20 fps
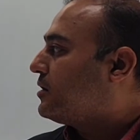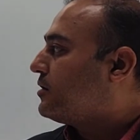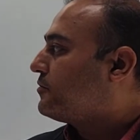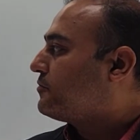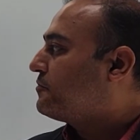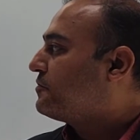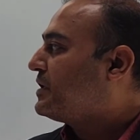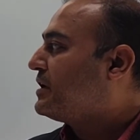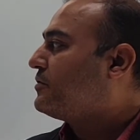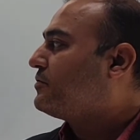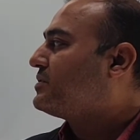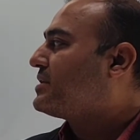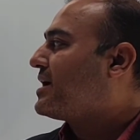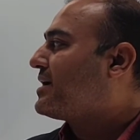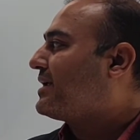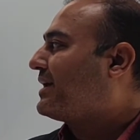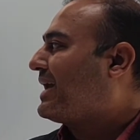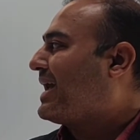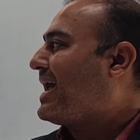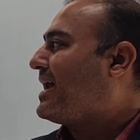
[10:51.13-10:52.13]
Weave
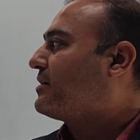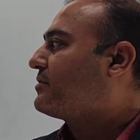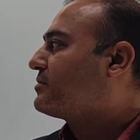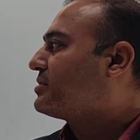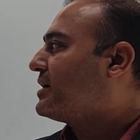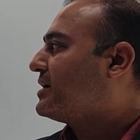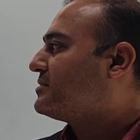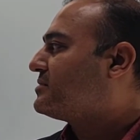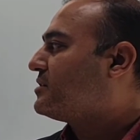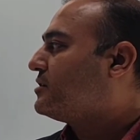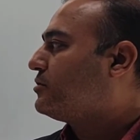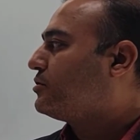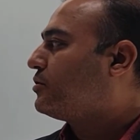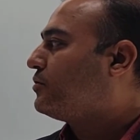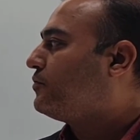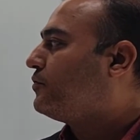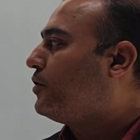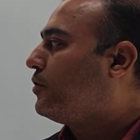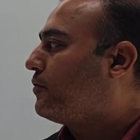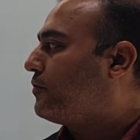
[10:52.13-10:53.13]
their air threads into
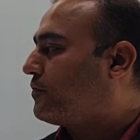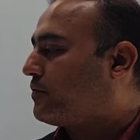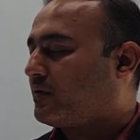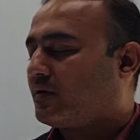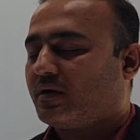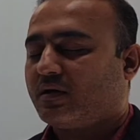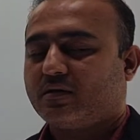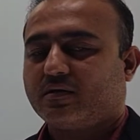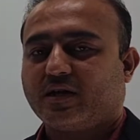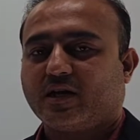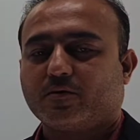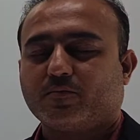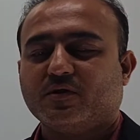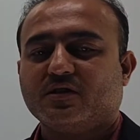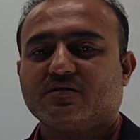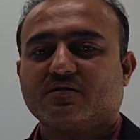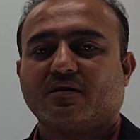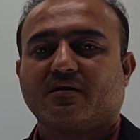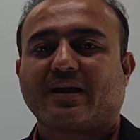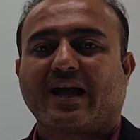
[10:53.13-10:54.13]
woof. That
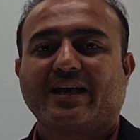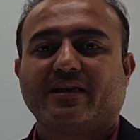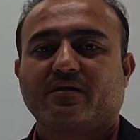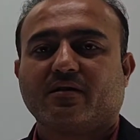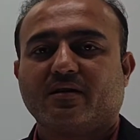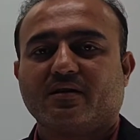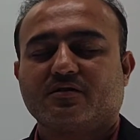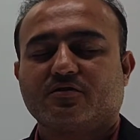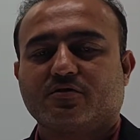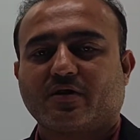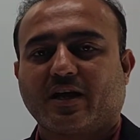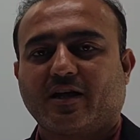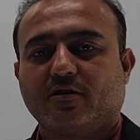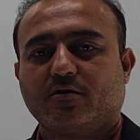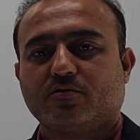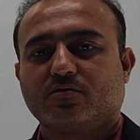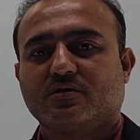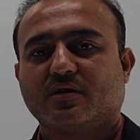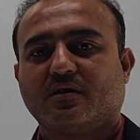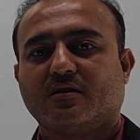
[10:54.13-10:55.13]
means the writer is trying
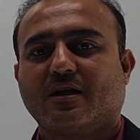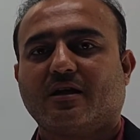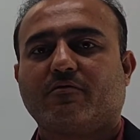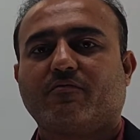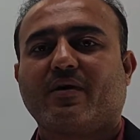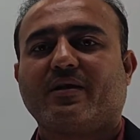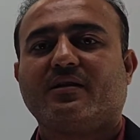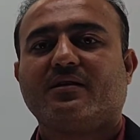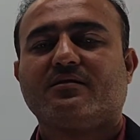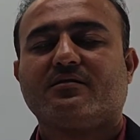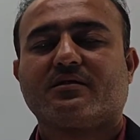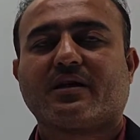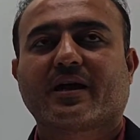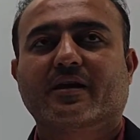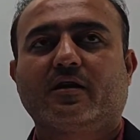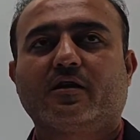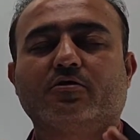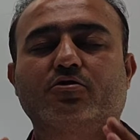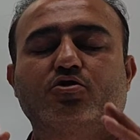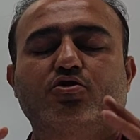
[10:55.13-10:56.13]
to say that when he is
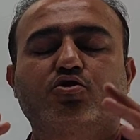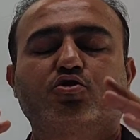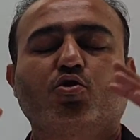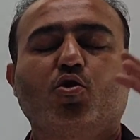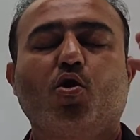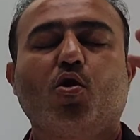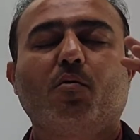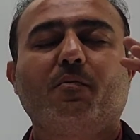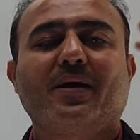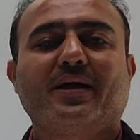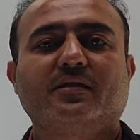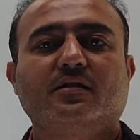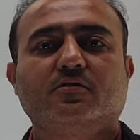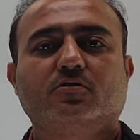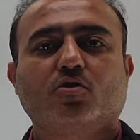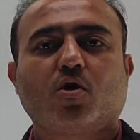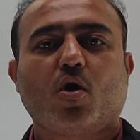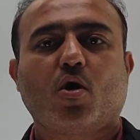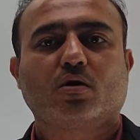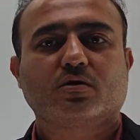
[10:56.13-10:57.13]
getting so many
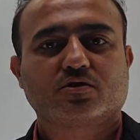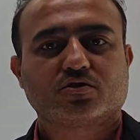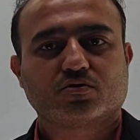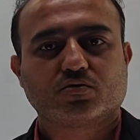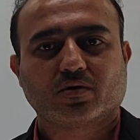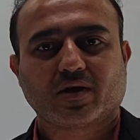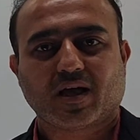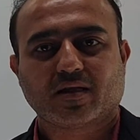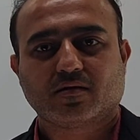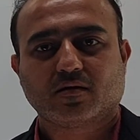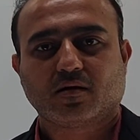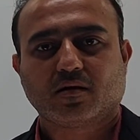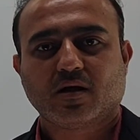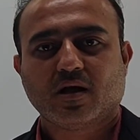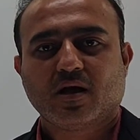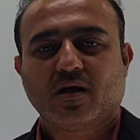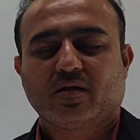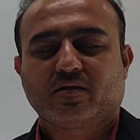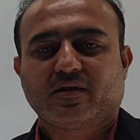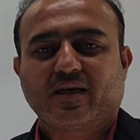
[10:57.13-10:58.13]
thoughts together,
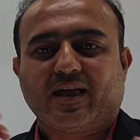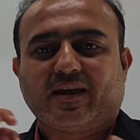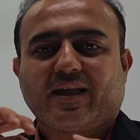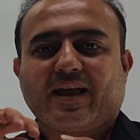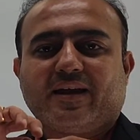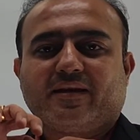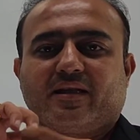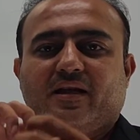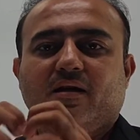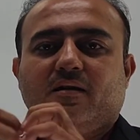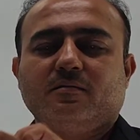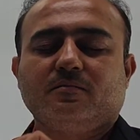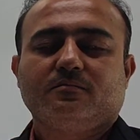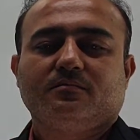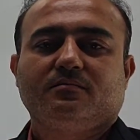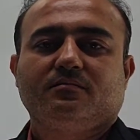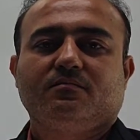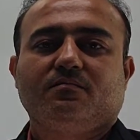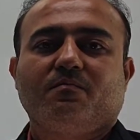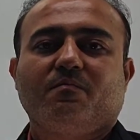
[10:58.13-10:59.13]
they are getting
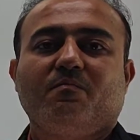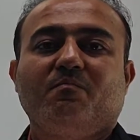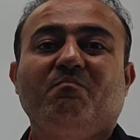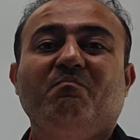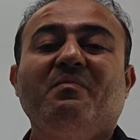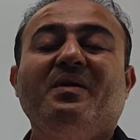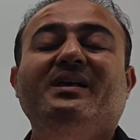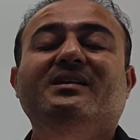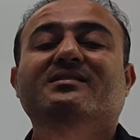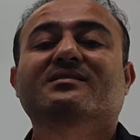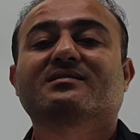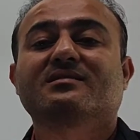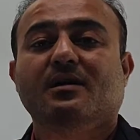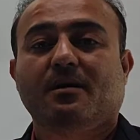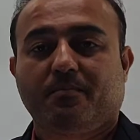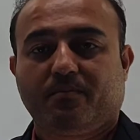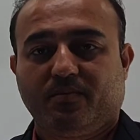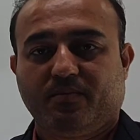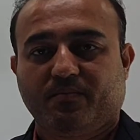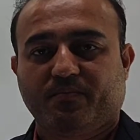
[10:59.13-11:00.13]
mixed up.